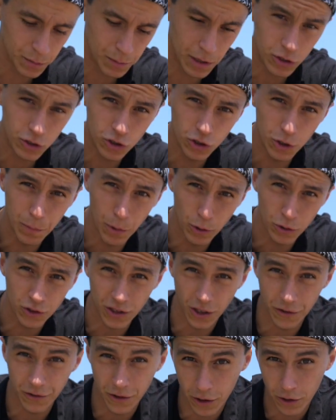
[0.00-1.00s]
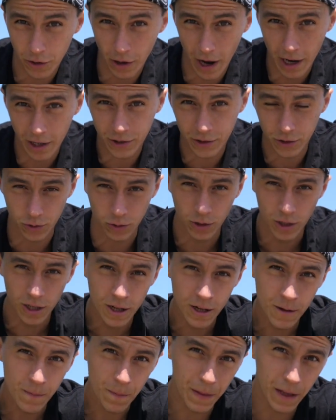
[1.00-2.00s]
make sure you purchase another axle
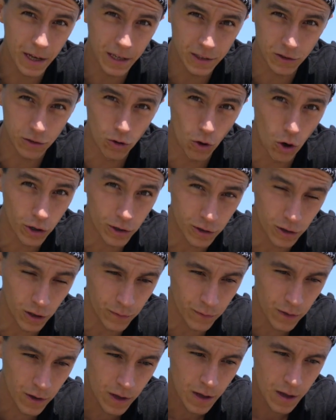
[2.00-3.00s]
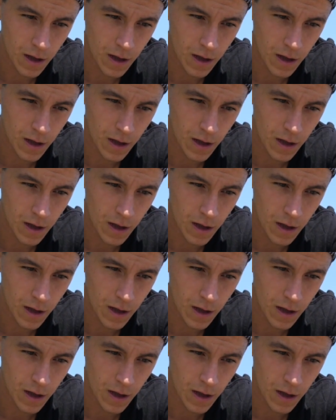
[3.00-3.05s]
that is long enough.